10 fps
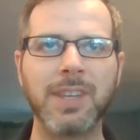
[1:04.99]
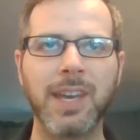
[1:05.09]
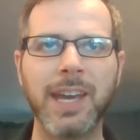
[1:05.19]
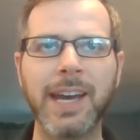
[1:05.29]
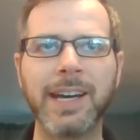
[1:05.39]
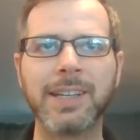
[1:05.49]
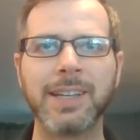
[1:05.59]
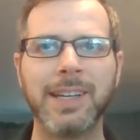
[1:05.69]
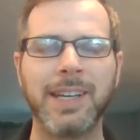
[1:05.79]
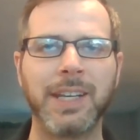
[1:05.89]
And
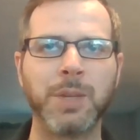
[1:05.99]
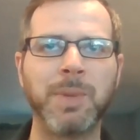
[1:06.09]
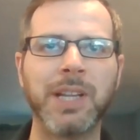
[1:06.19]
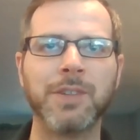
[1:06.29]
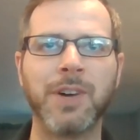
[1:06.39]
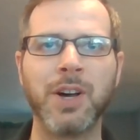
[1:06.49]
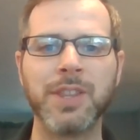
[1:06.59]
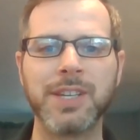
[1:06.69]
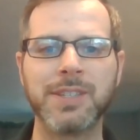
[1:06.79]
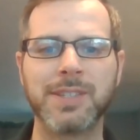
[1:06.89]
in the middle of all
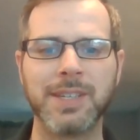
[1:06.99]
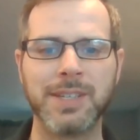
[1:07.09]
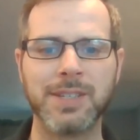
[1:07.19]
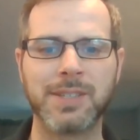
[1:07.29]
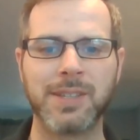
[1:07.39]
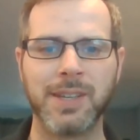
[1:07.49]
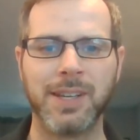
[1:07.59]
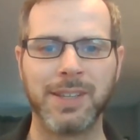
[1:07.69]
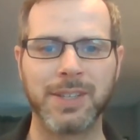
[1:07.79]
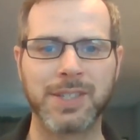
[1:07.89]
this is
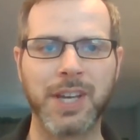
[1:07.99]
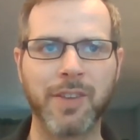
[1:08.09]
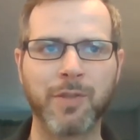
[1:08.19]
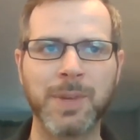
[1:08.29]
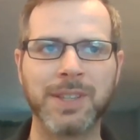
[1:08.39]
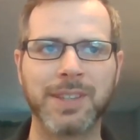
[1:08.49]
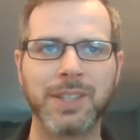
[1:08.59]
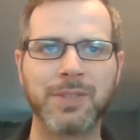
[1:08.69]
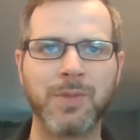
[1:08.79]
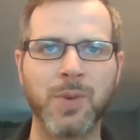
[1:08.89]
this government
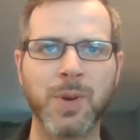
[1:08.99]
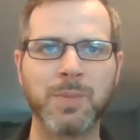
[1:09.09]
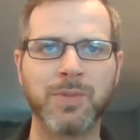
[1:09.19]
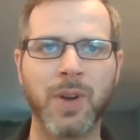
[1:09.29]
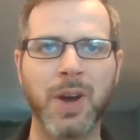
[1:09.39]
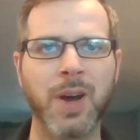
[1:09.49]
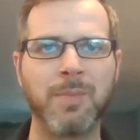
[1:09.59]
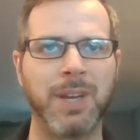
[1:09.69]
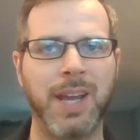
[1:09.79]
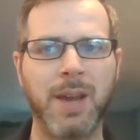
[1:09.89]
that's formed
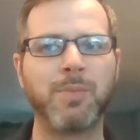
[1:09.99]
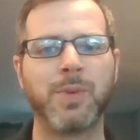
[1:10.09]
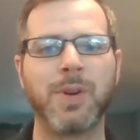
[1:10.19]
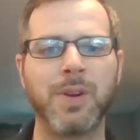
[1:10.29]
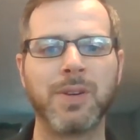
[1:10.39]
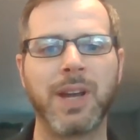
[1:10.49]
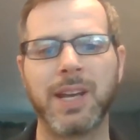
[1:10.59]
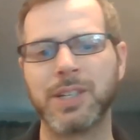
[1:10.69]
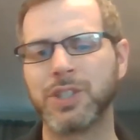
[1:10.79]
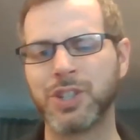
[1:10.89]
from an emperor
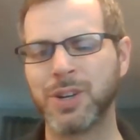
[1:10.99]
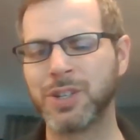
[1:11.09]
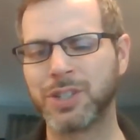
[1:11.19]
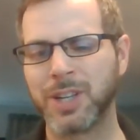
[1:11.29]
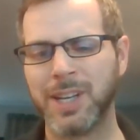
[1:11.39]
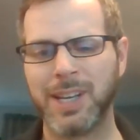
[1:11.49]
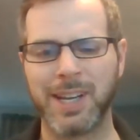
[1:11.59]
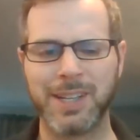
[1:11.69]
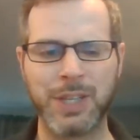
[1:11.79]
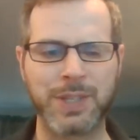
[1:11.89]
and a church
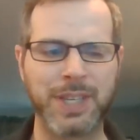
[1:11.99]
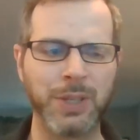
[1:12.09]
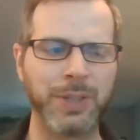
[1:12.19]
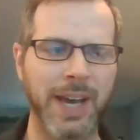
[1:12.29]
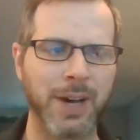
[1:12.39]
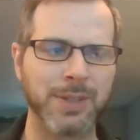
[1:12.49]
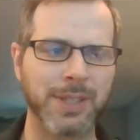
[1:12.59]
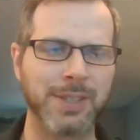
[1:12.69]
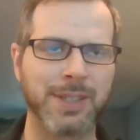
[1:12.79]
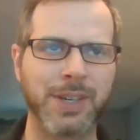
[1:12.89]
and these guild
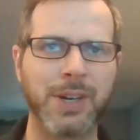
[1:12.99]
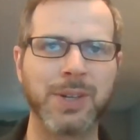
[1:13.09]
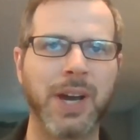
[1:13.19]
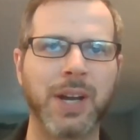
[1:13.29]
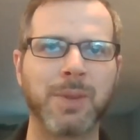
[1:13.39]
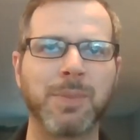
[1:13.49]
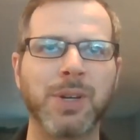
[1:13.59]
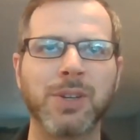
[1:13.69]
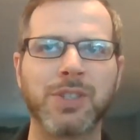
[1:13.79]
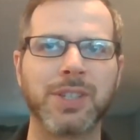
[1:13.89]
houses, and they all kind of
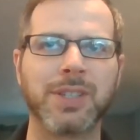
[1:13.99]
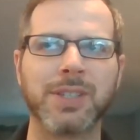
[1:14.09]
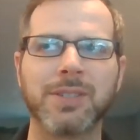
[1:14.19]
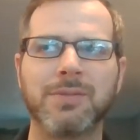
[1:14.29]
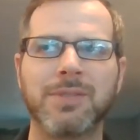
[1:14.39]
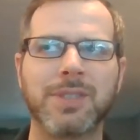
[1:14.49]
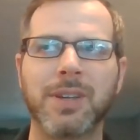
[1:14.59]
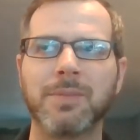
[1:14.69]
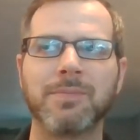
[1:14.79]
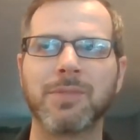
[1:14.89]
merge into
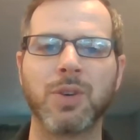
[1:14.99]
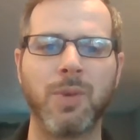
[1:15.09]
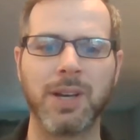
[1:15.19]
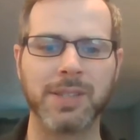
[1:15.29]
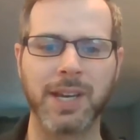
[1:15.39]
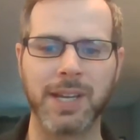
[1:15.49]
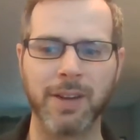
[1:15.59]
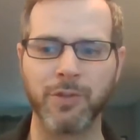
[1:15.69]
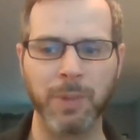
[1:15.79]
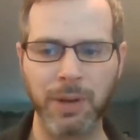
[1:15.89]
some quasi
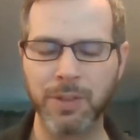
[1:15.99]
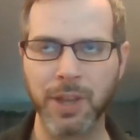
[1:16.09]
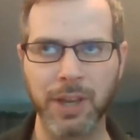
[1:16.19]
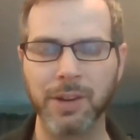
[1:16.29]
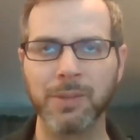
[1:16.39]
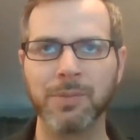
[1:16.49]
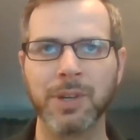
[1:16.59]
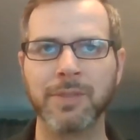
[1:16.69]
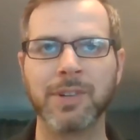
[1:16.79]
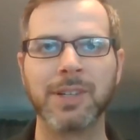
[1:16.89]
government thing or
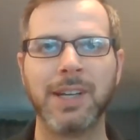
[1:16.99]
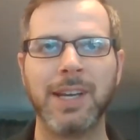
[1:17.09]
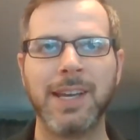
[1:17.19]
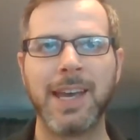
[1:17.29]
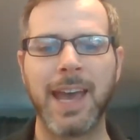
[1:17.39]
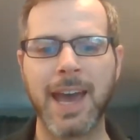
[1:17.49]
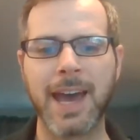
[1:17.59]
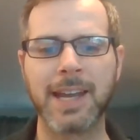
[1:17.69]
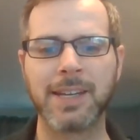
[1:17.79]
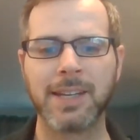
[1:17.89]
whatever.
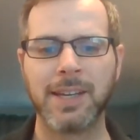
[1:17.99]
And